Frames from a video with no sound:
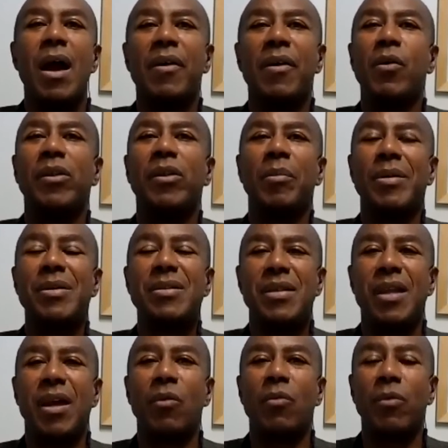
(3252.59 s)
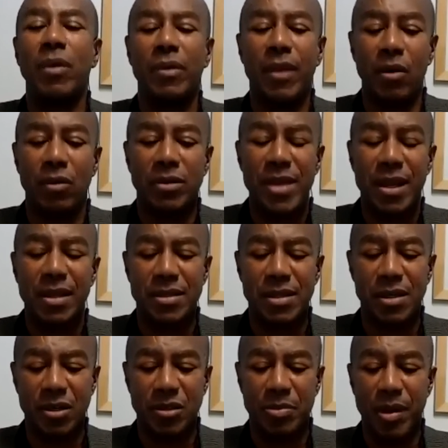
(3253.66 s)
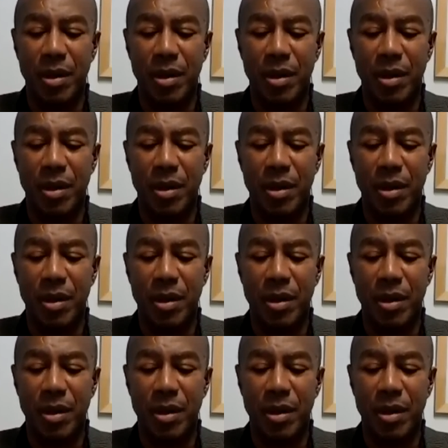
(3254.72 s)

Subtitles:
They quit their business. They don't take it serious.